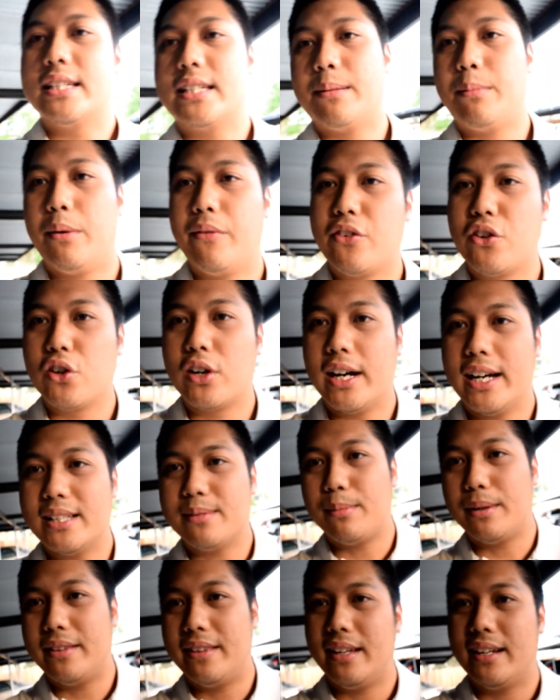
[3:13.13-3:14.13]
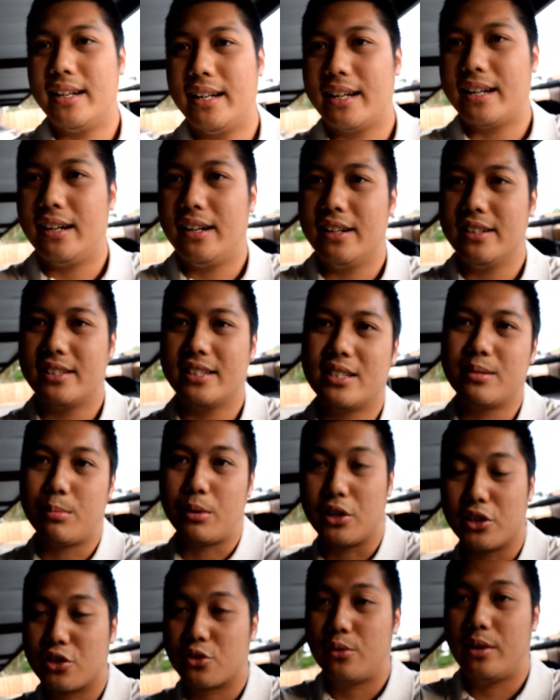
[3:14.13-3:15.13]
Some of you guys might think like, oh, it's a
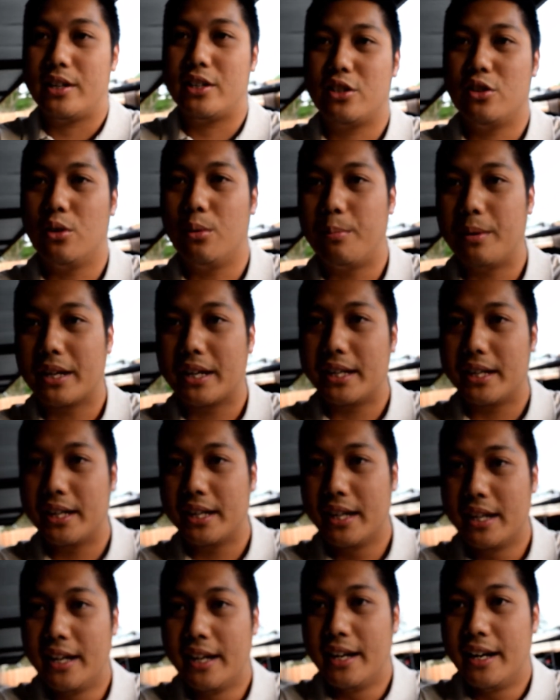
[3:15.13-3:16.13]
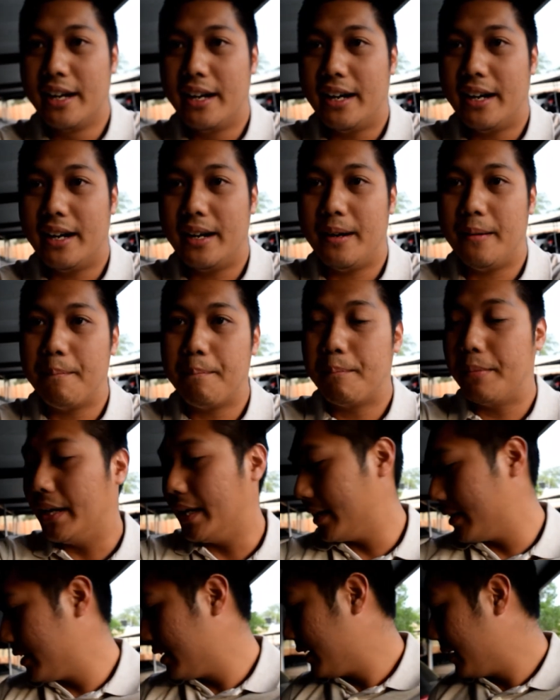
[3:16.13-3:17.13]
small scratch, no biggie. Um,
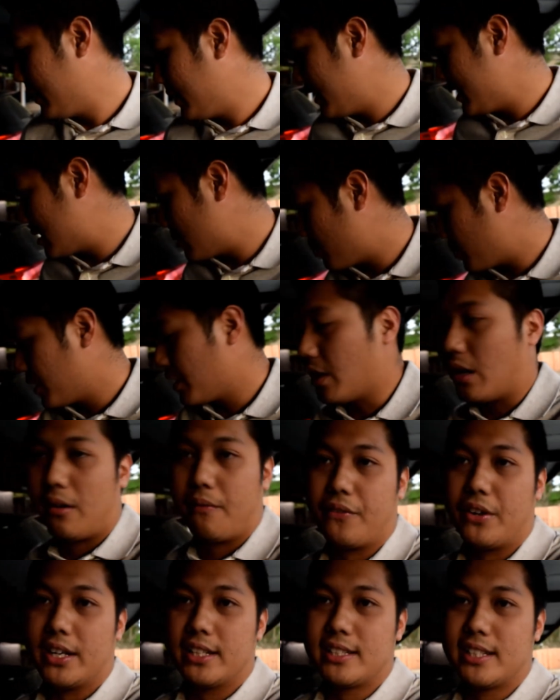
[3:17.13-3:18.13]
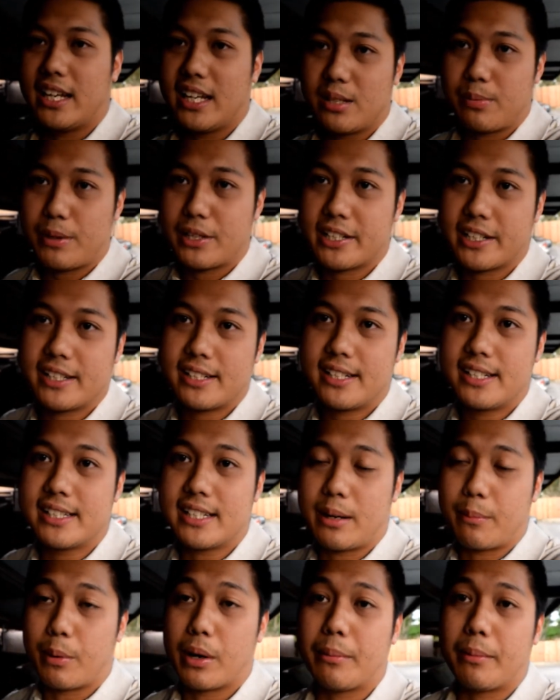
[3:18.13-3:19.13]
but it's pretty obvious, especially since
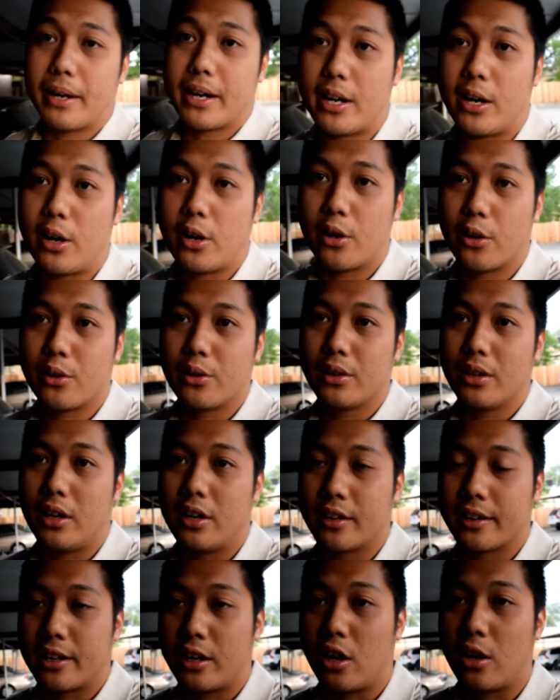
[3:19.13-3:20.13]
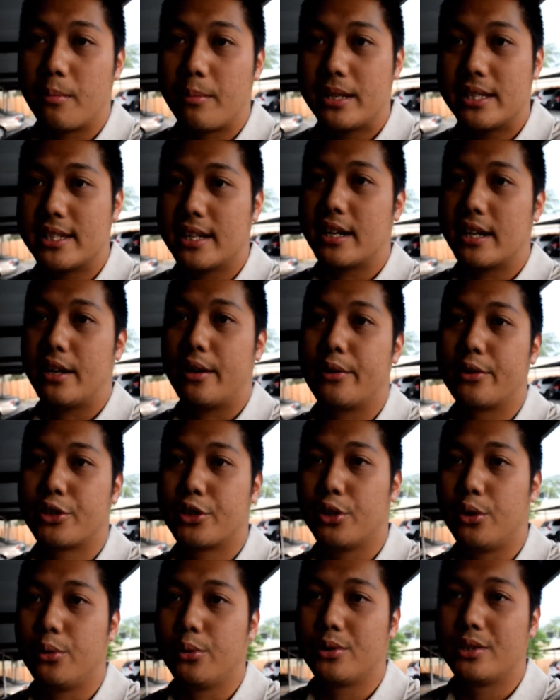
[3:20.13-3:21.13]
I bring my car to a lot of car meets and car
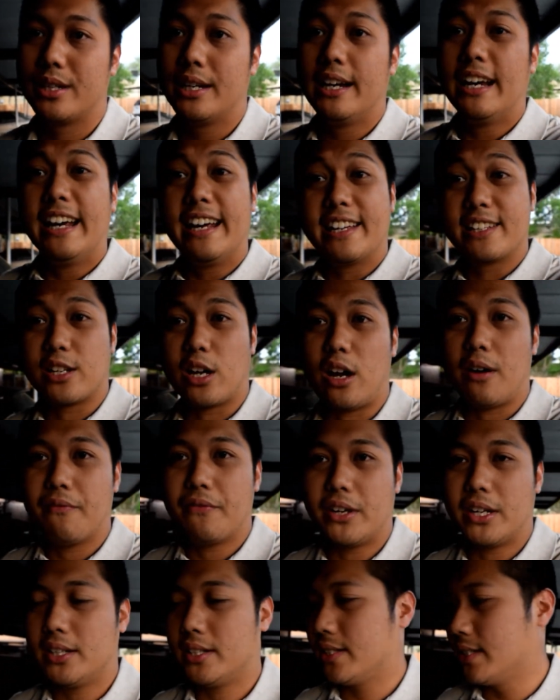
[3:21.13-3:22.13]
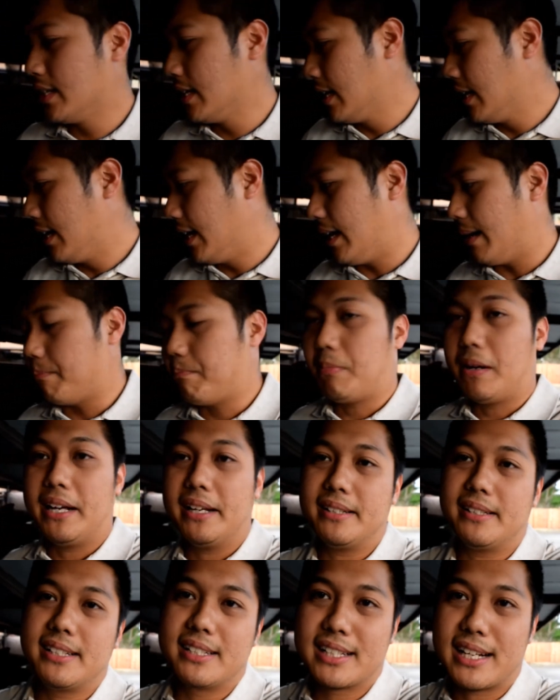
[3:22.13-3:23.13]
shows. It's obvious. Um,
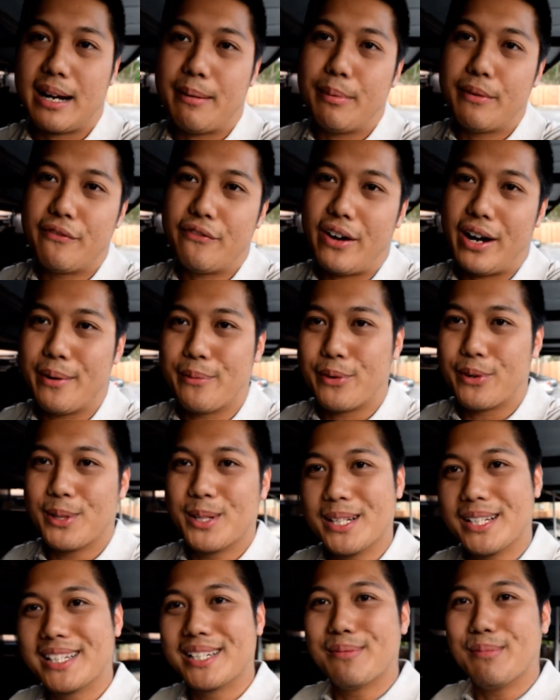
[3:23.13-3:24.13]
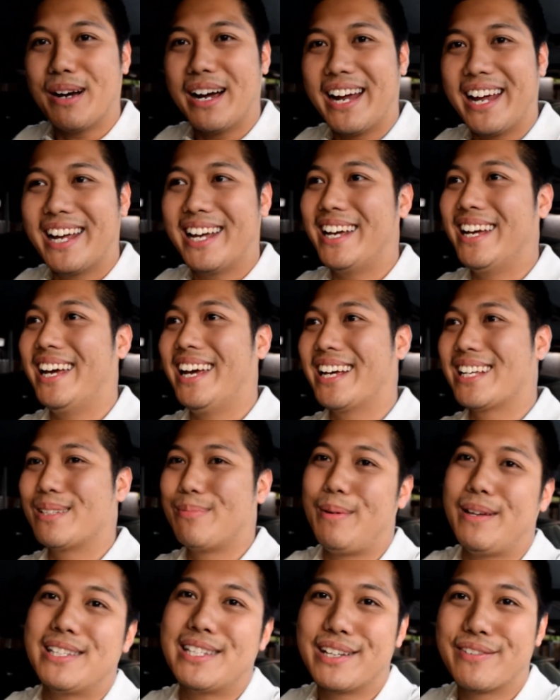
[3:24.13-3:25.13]
plus, it's carbon fiber. This is my
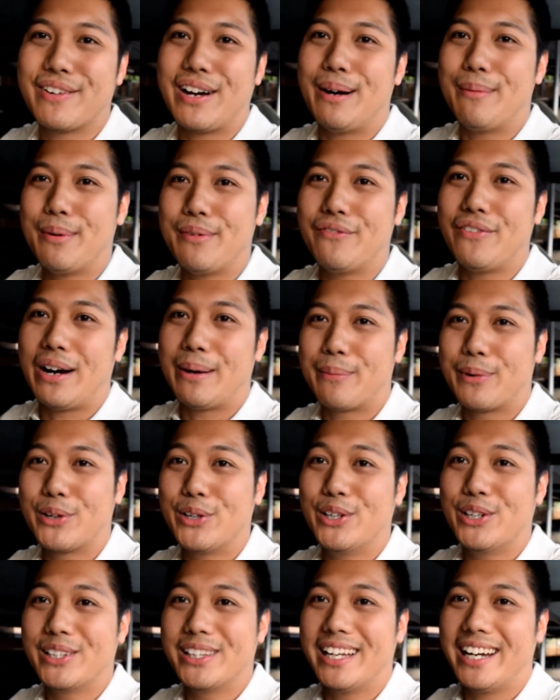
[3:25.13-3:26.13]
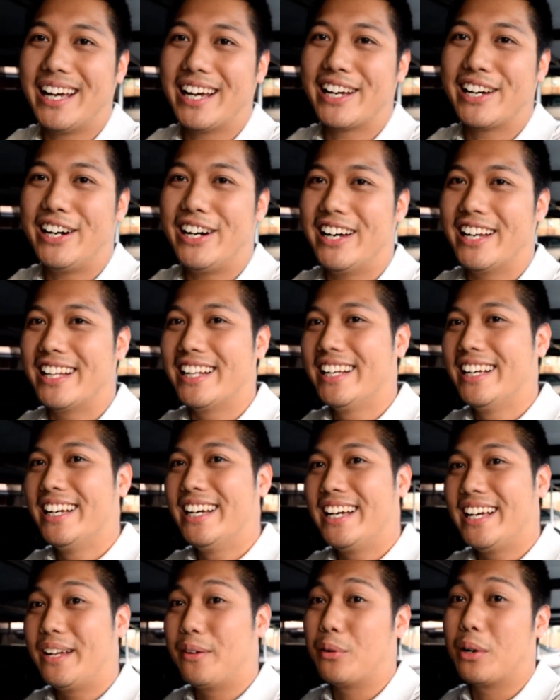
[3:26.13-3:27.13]
expensive carbon fiber hood that I got.
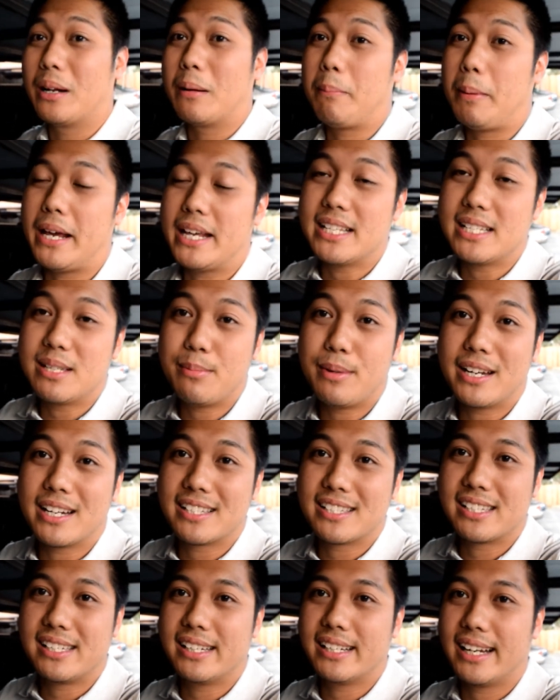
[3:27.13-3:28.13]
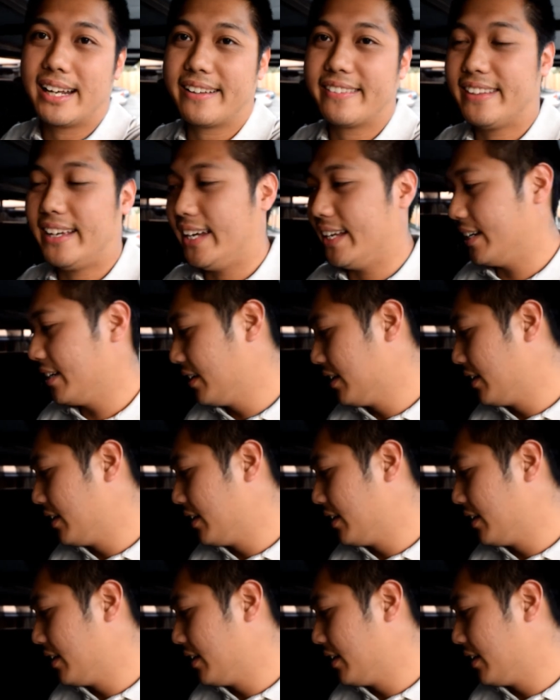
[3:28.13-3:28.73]
It really pains me to see it like that.